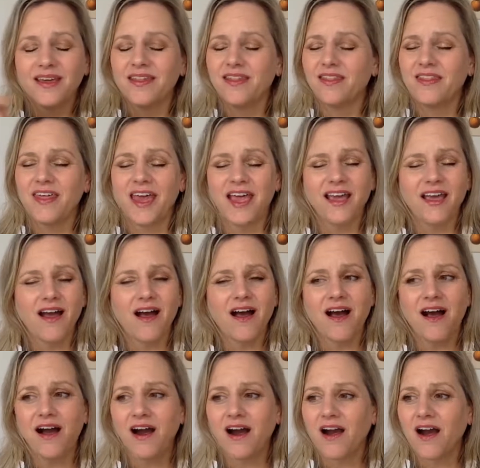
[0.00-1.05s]
They
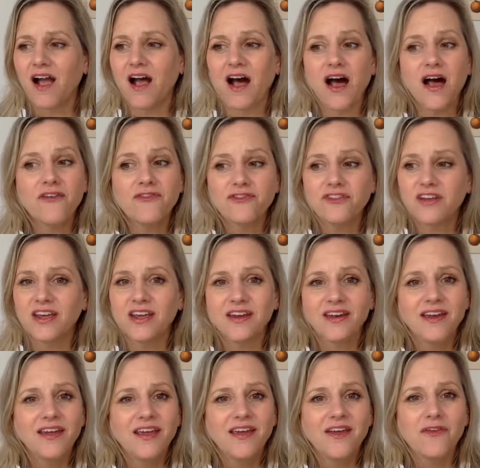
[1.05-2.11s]
are
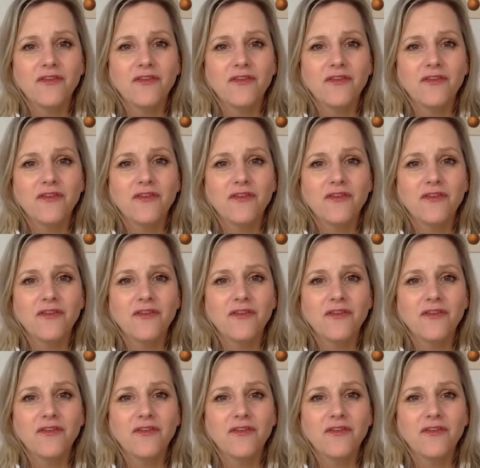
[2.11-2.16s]
often